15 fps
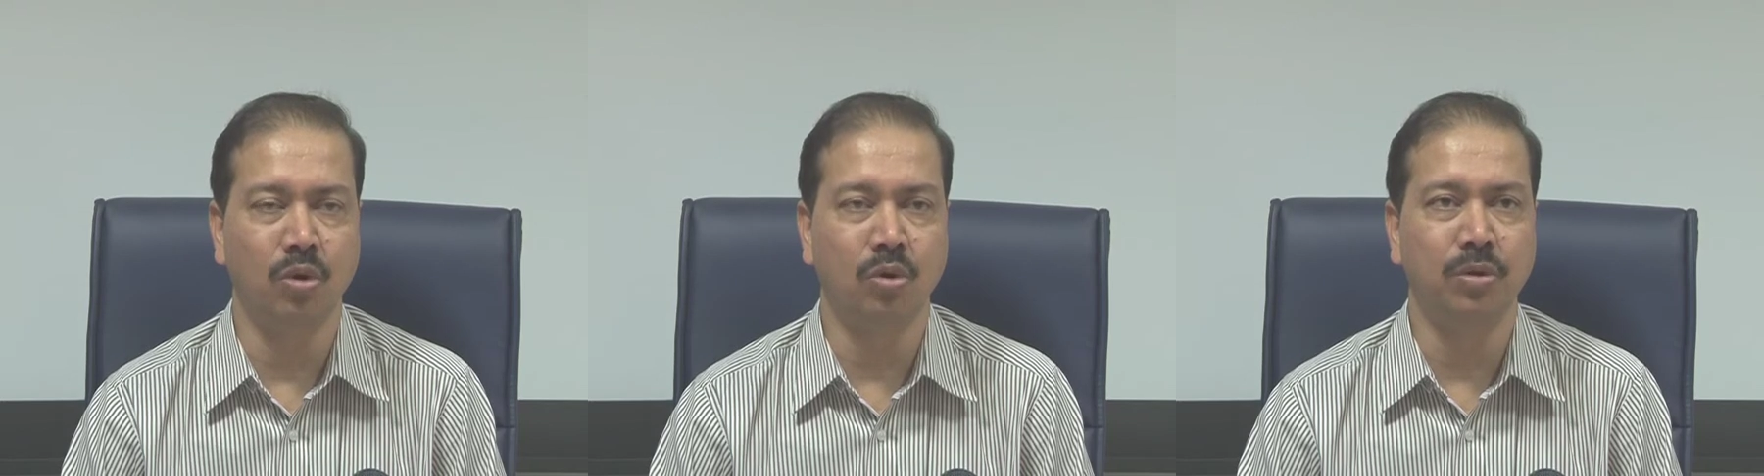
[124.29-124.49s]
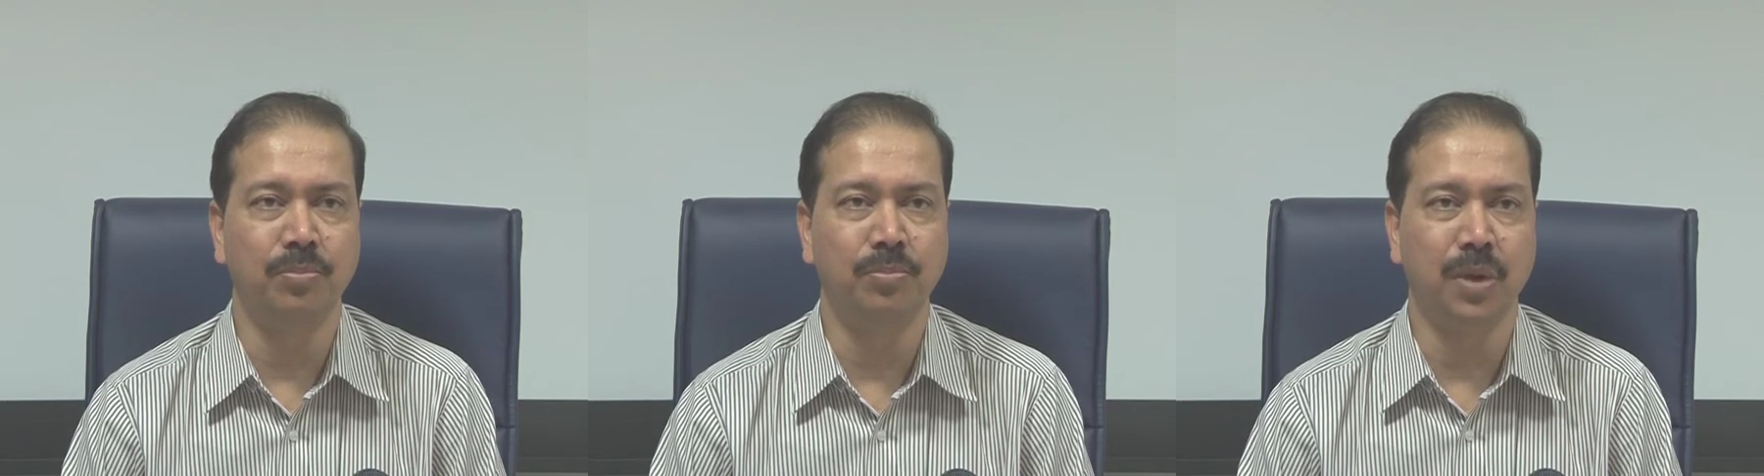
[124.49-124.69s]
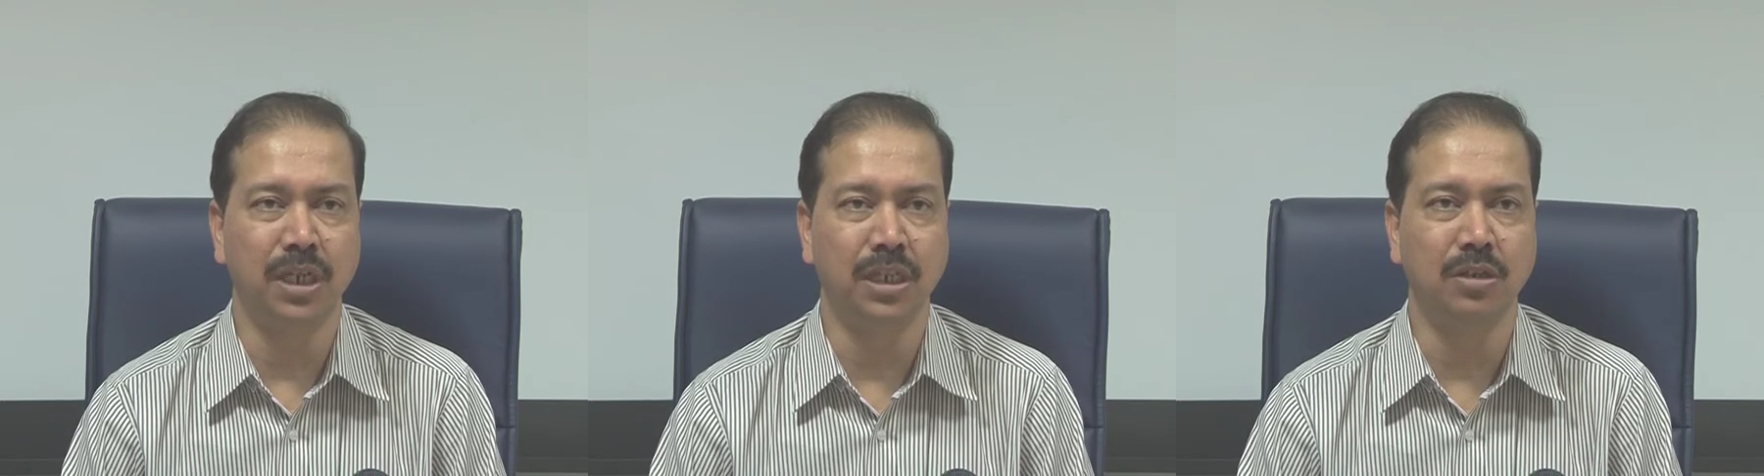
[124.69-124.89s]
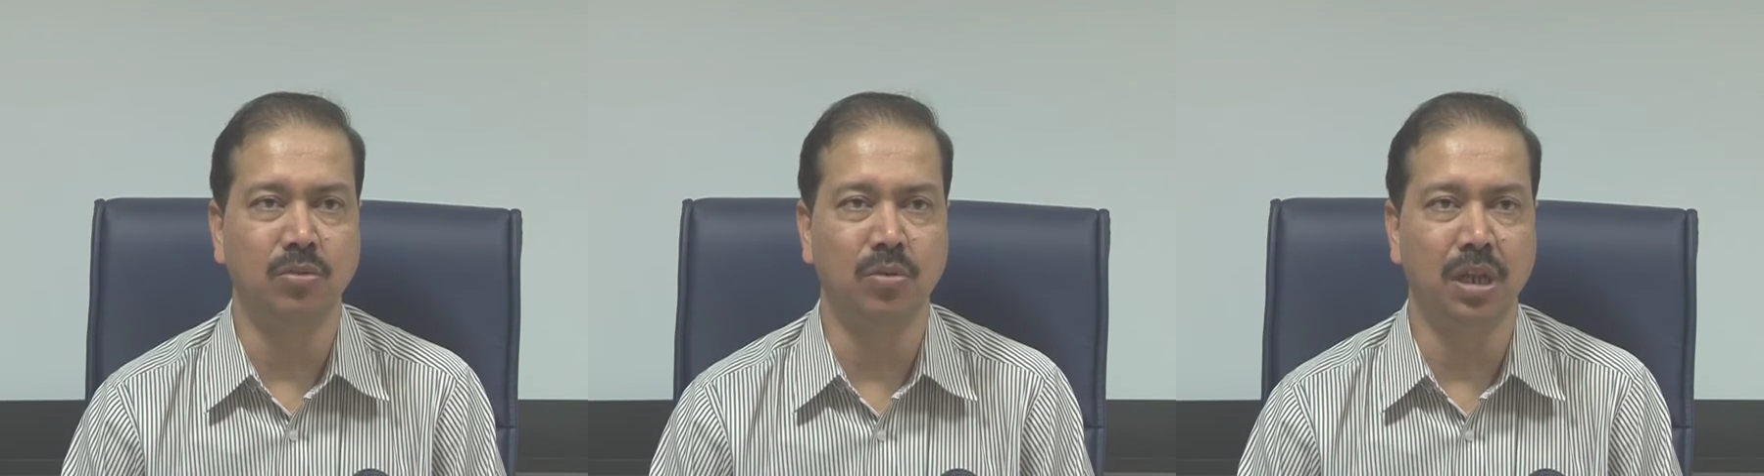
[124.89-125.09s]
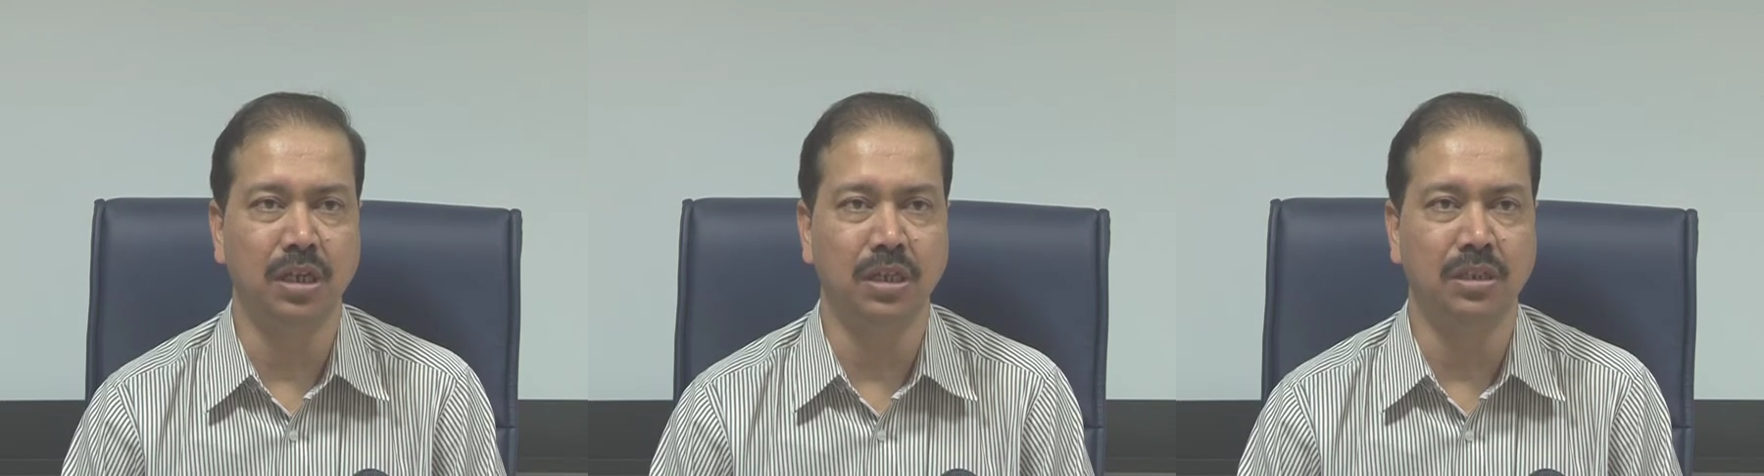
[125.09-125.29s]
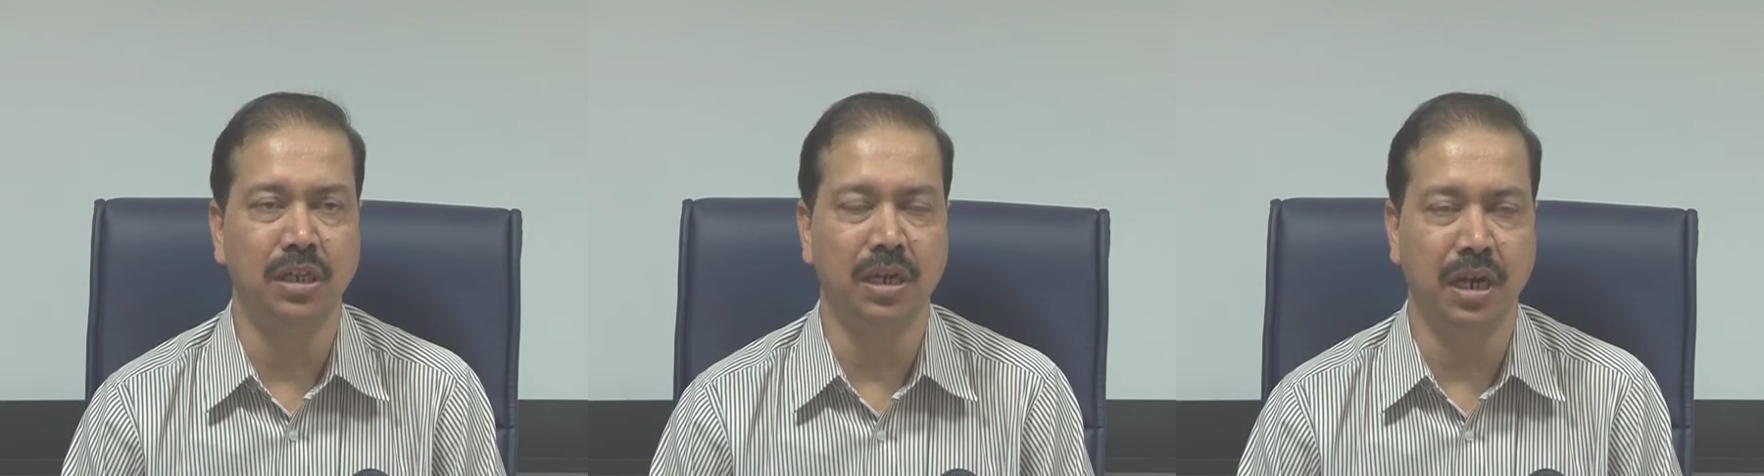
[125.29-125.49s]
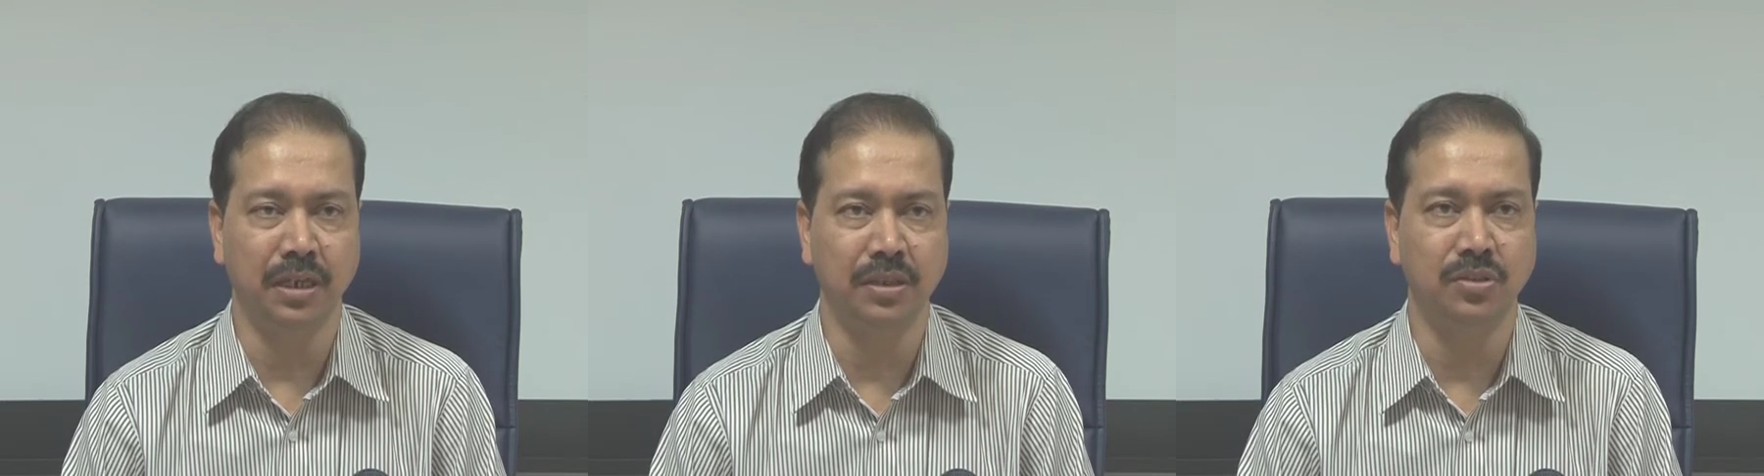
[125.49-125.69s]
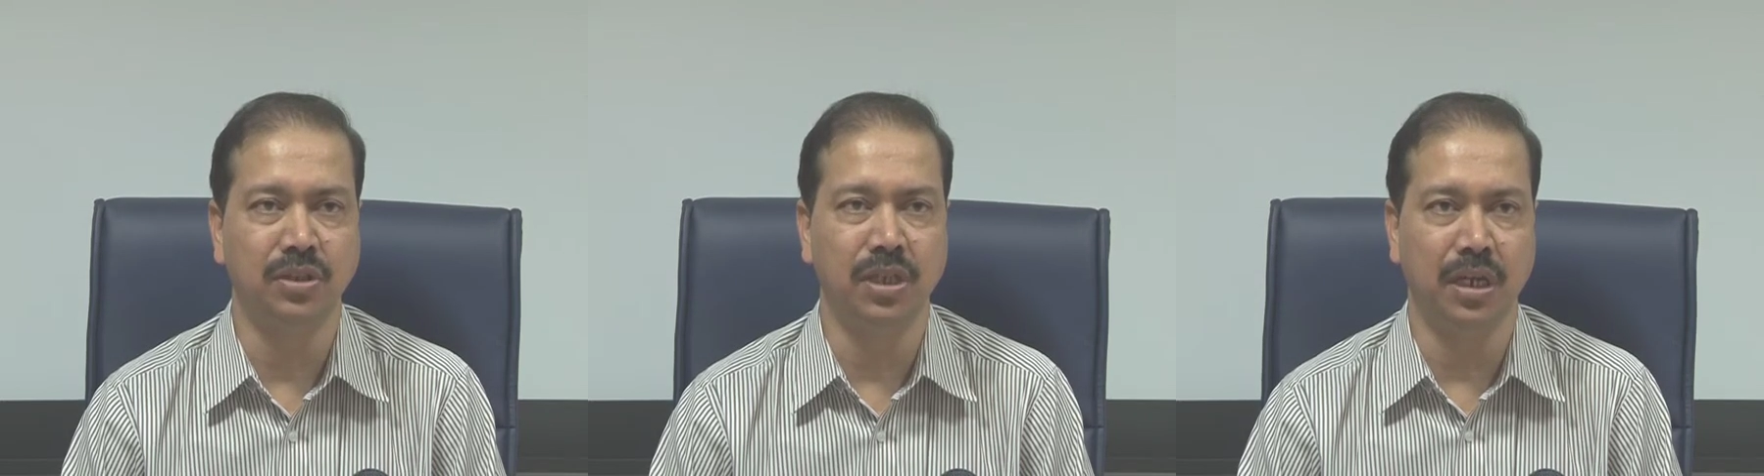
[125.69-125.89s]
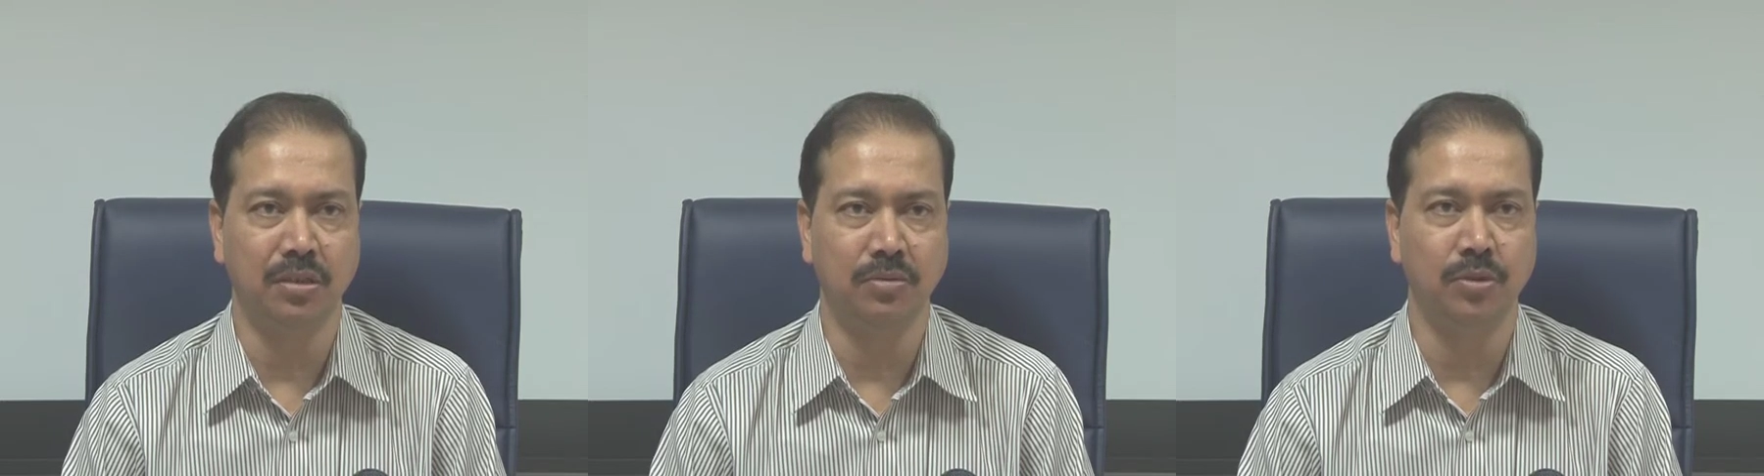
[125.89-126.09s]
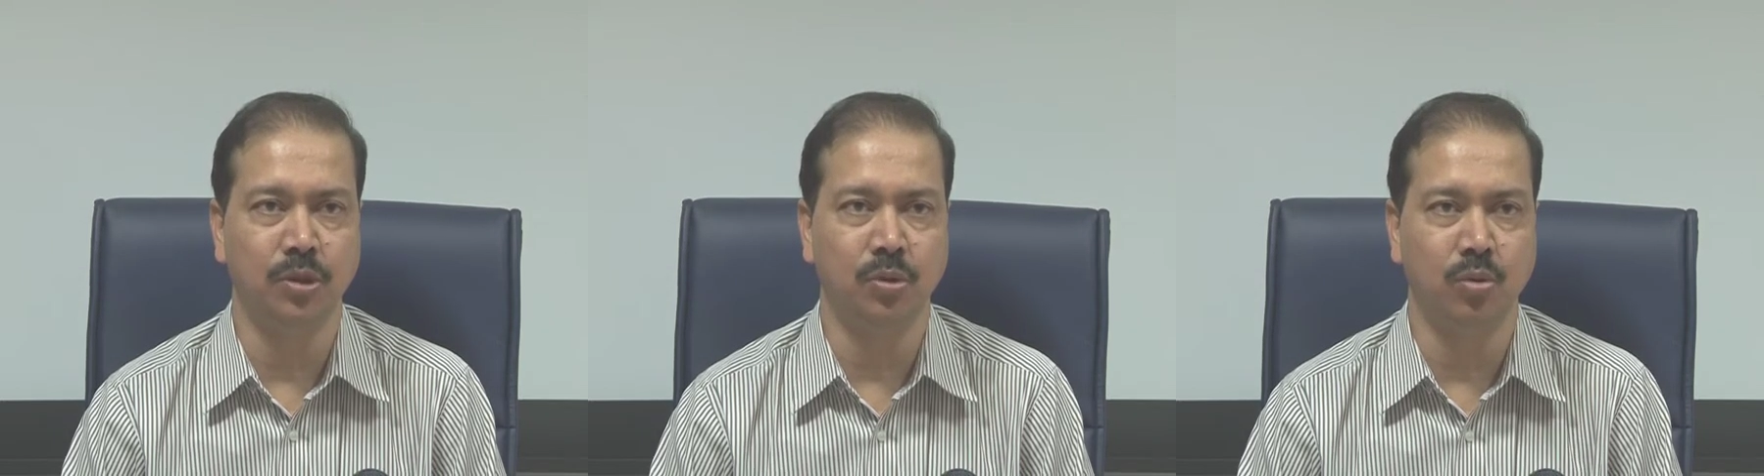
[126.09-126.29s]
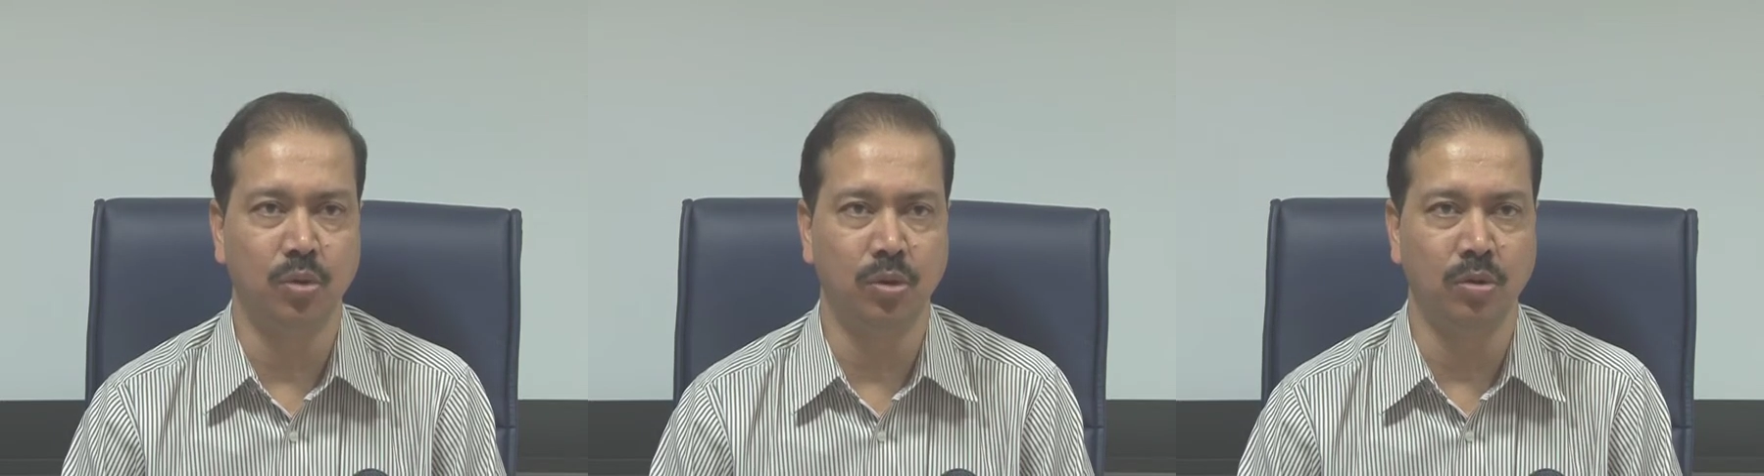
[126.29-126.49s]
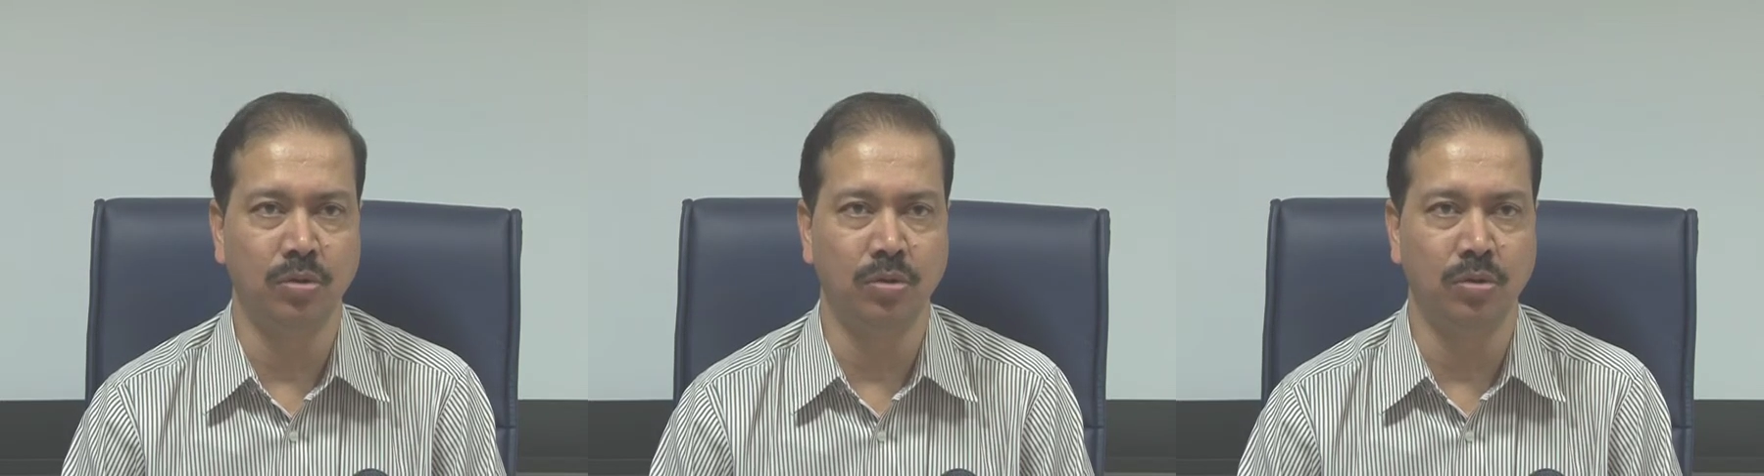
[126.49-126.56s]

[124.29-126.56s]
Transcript: particularly the right side of the colon.